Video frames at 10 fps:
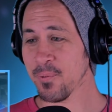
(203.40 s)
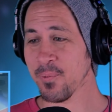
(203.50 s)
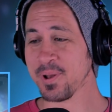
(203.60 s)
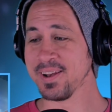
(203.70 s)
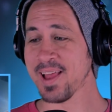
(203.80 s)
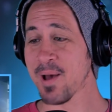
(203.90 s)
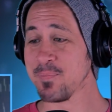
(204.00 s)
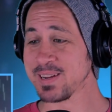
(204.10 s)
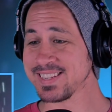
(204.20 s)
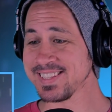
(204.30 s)
What an
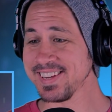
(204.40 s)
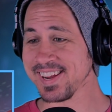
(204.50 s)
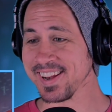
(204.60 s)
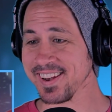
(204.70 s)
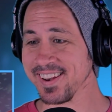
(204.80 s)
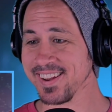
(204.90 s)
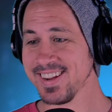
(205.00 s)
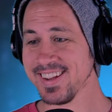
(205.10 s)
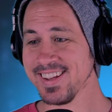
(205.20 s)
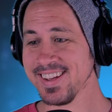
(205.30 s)
epic scene.
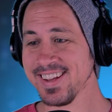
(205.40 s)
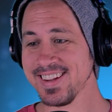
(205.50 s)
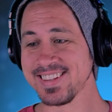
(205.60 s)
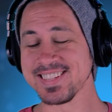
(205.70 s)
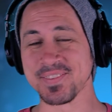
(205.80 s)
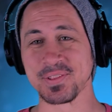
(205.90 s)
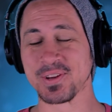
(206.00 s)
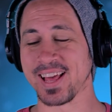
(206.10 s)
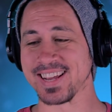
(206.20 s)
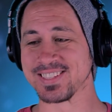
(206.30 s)
It doesn't even
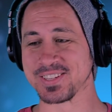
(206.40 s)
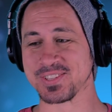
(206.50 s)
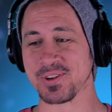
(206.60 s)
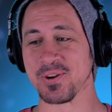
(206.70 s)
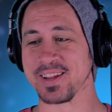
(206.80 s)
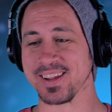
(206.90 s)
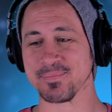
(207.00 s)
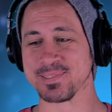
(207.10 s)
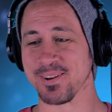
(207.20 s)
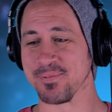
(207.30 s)
look like he's exerting
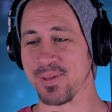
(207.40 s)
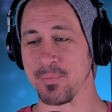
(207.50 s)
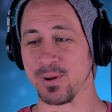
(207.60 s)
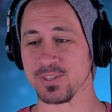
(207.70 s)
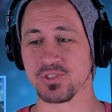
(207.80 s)
himself that much.